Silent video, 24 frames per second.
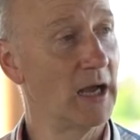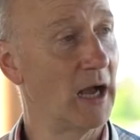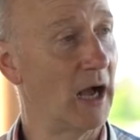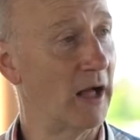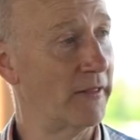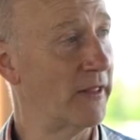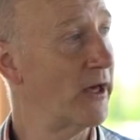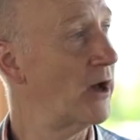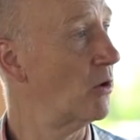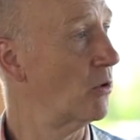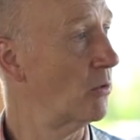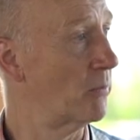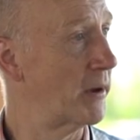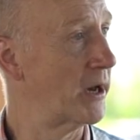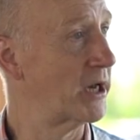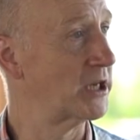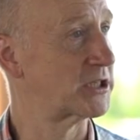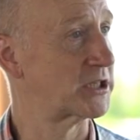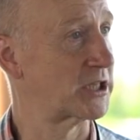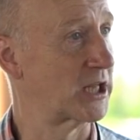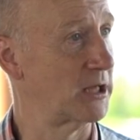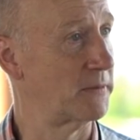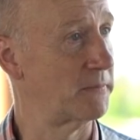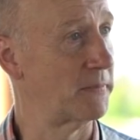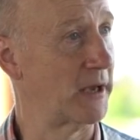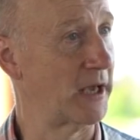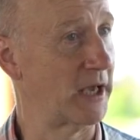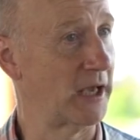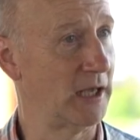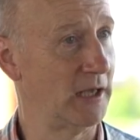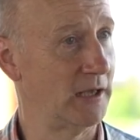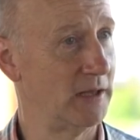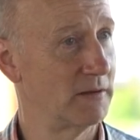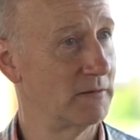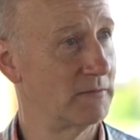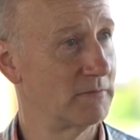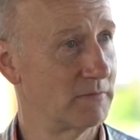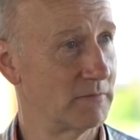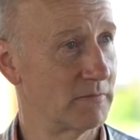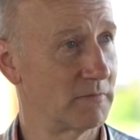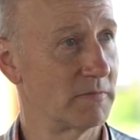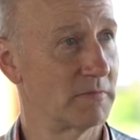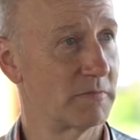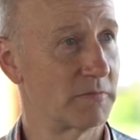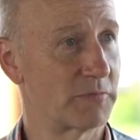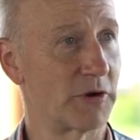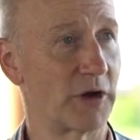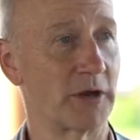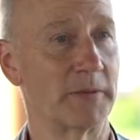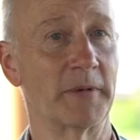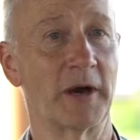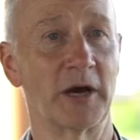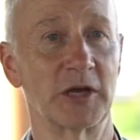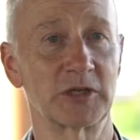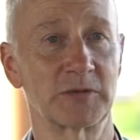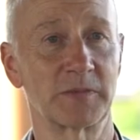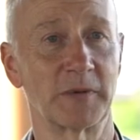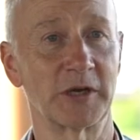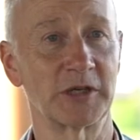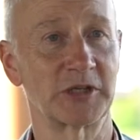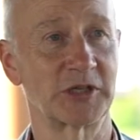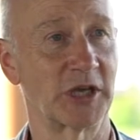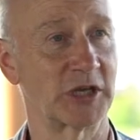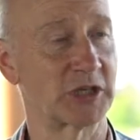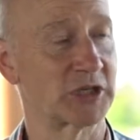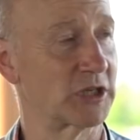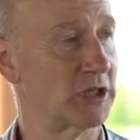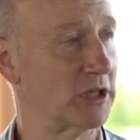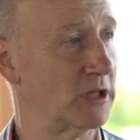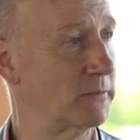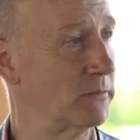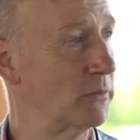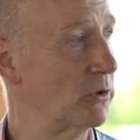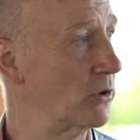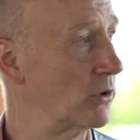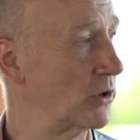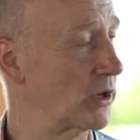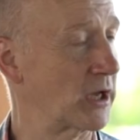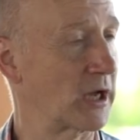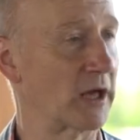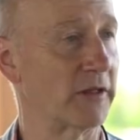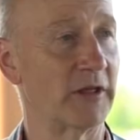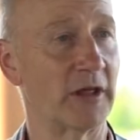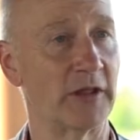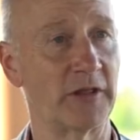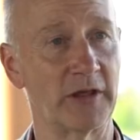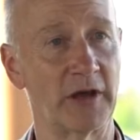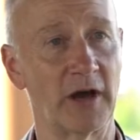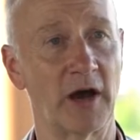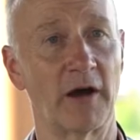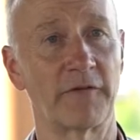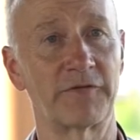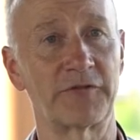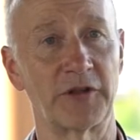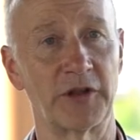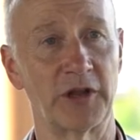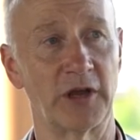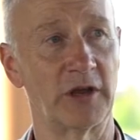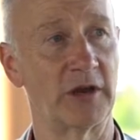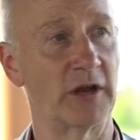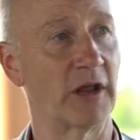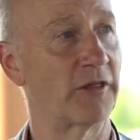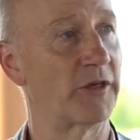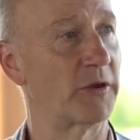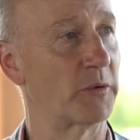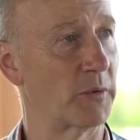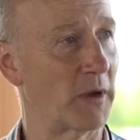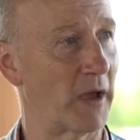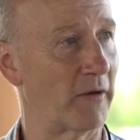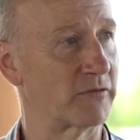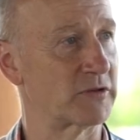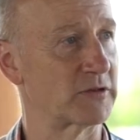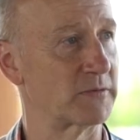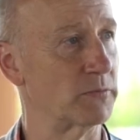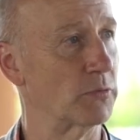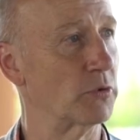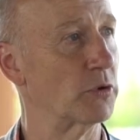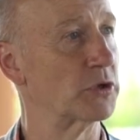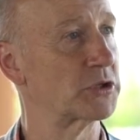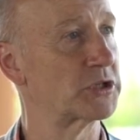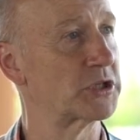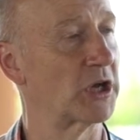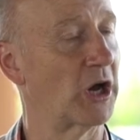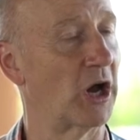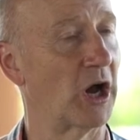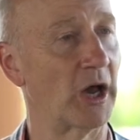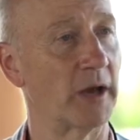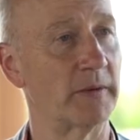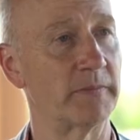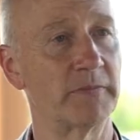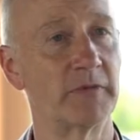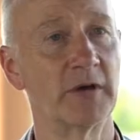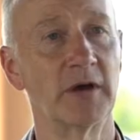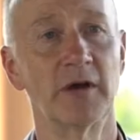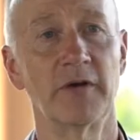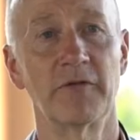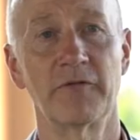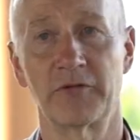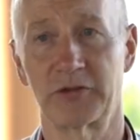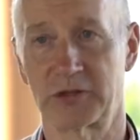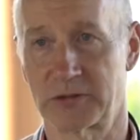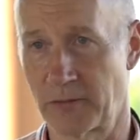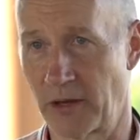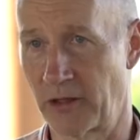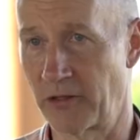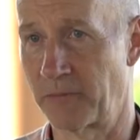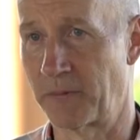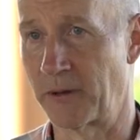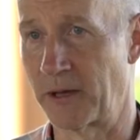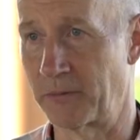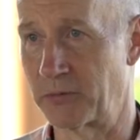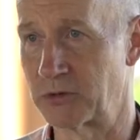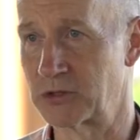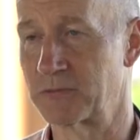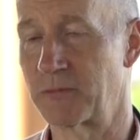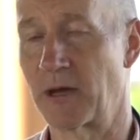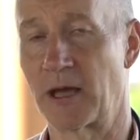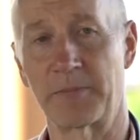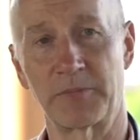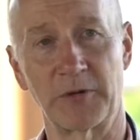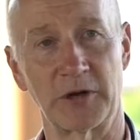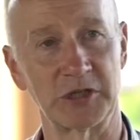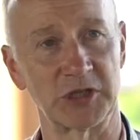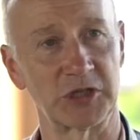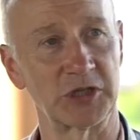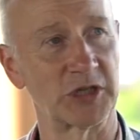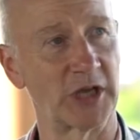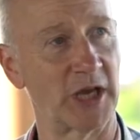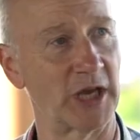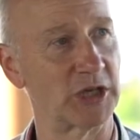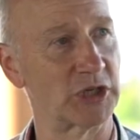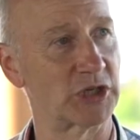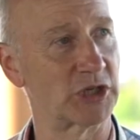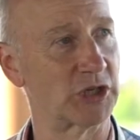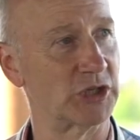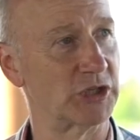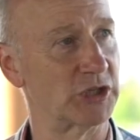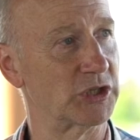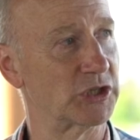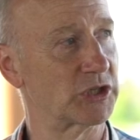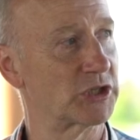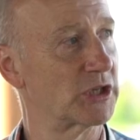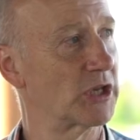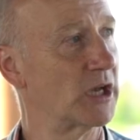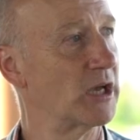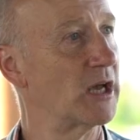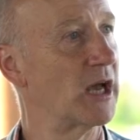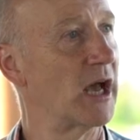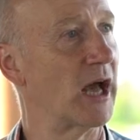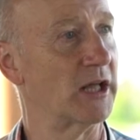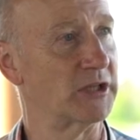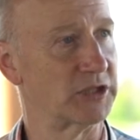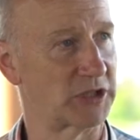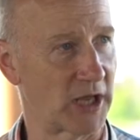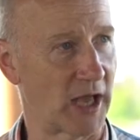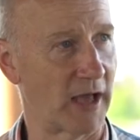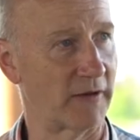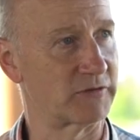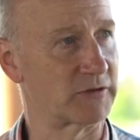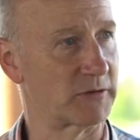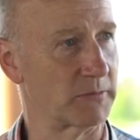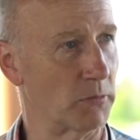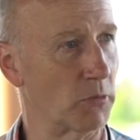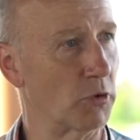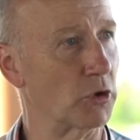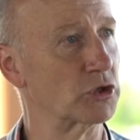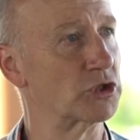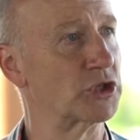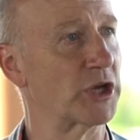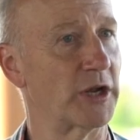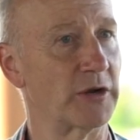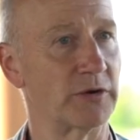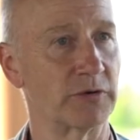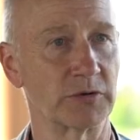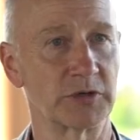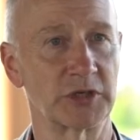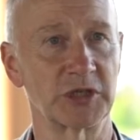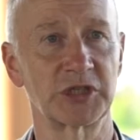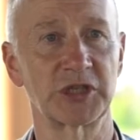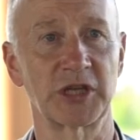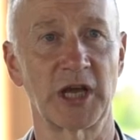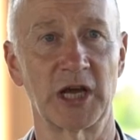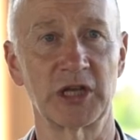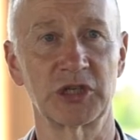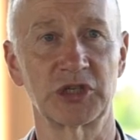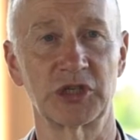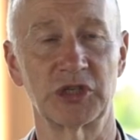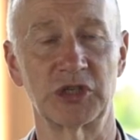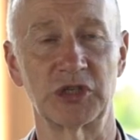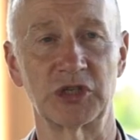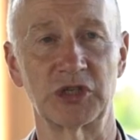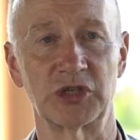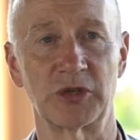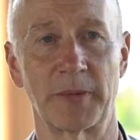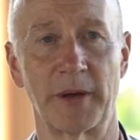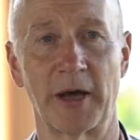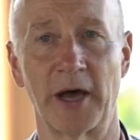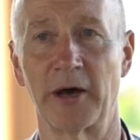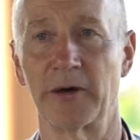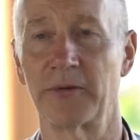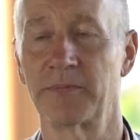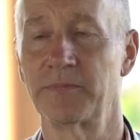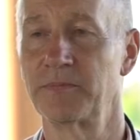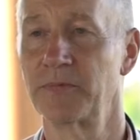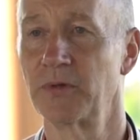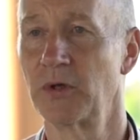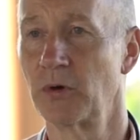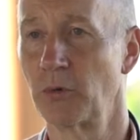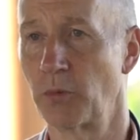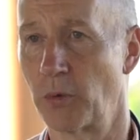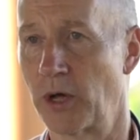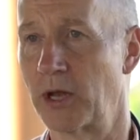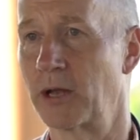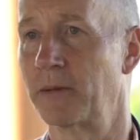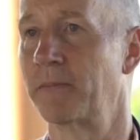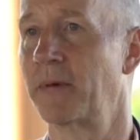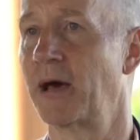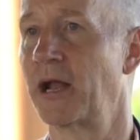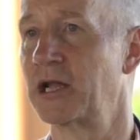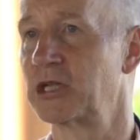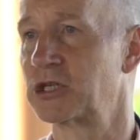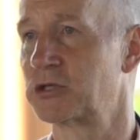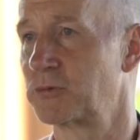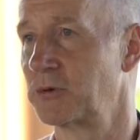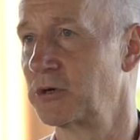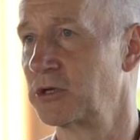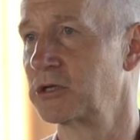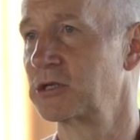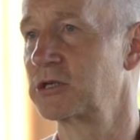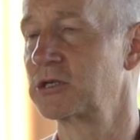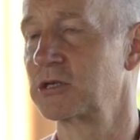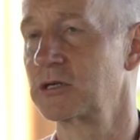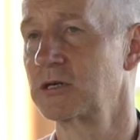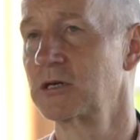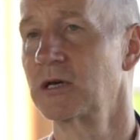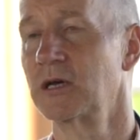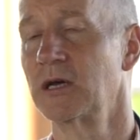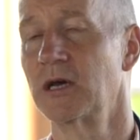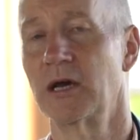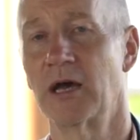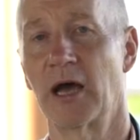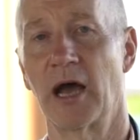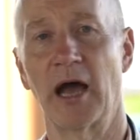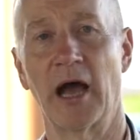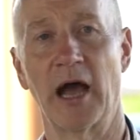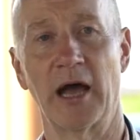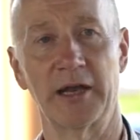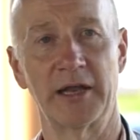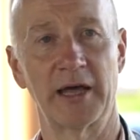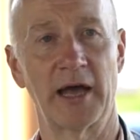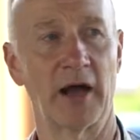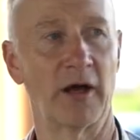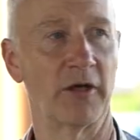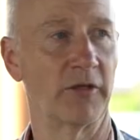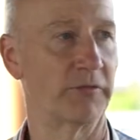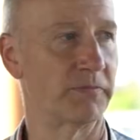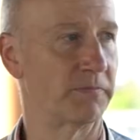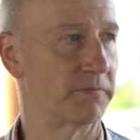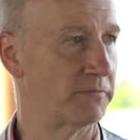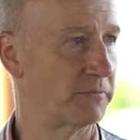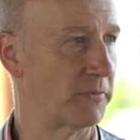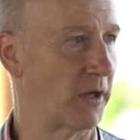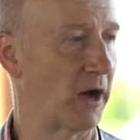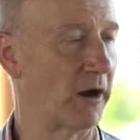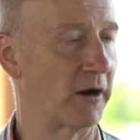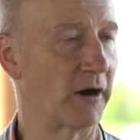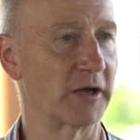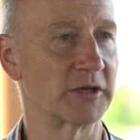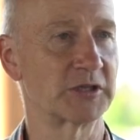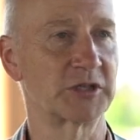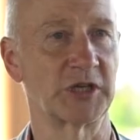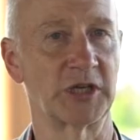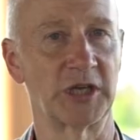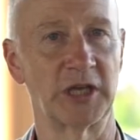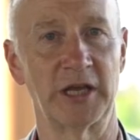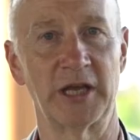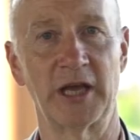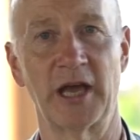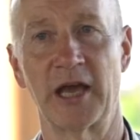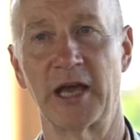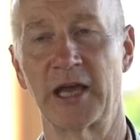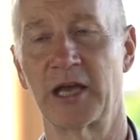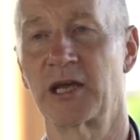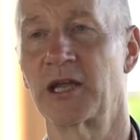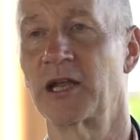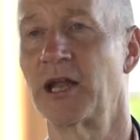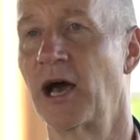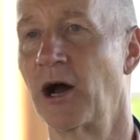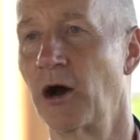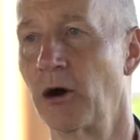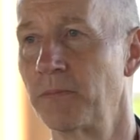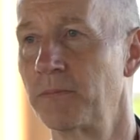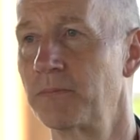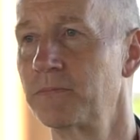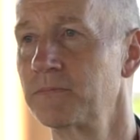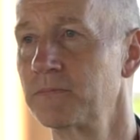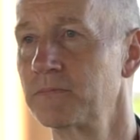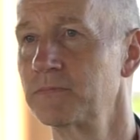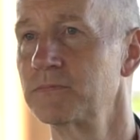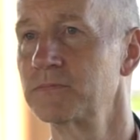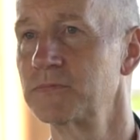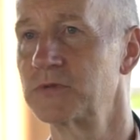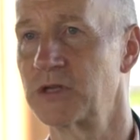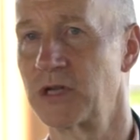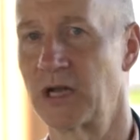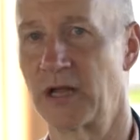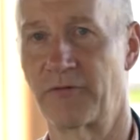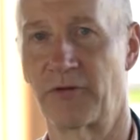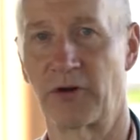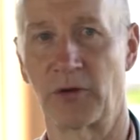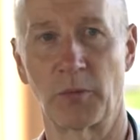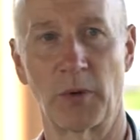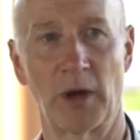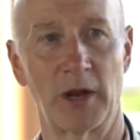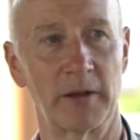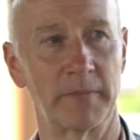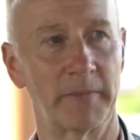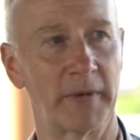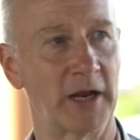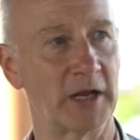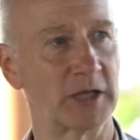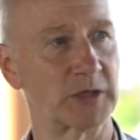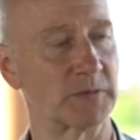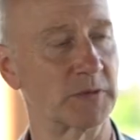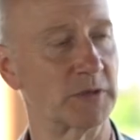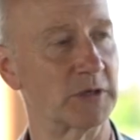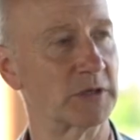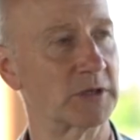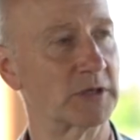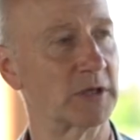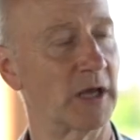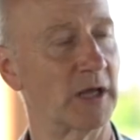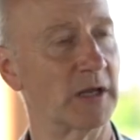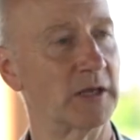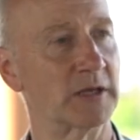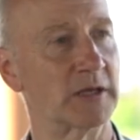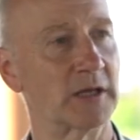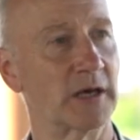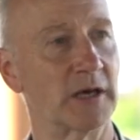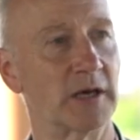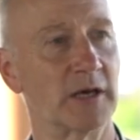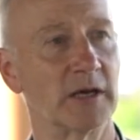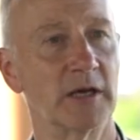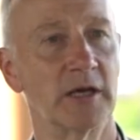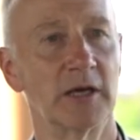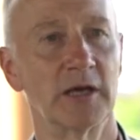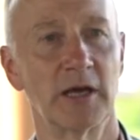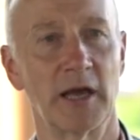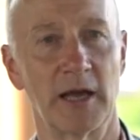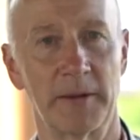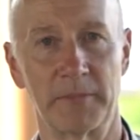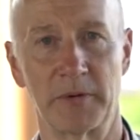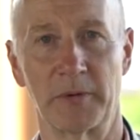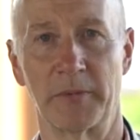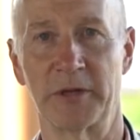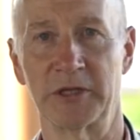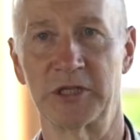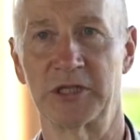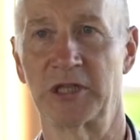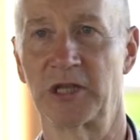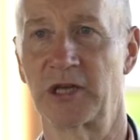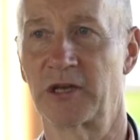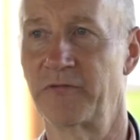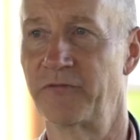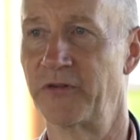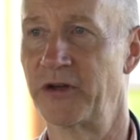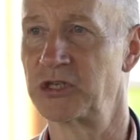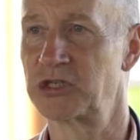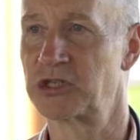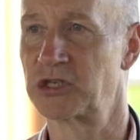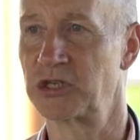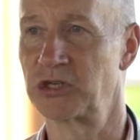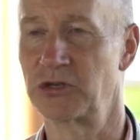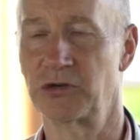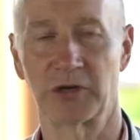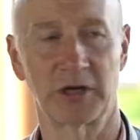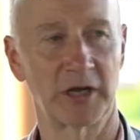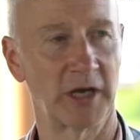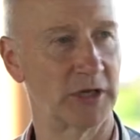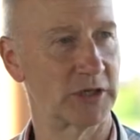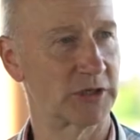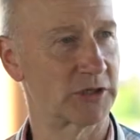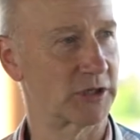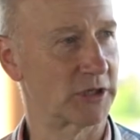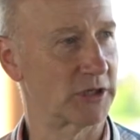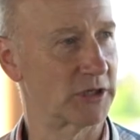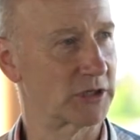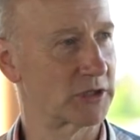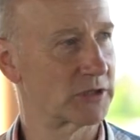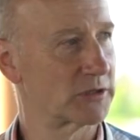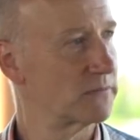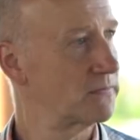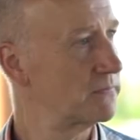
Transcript: And that will basically be pretty much my session in the morning. And then the afternoon, I think we have some more time for some other people to make presentations and to have some more general discussions about wetland management and how RRCEA can help delivering wetland management and uh, implementing the convention in your countries.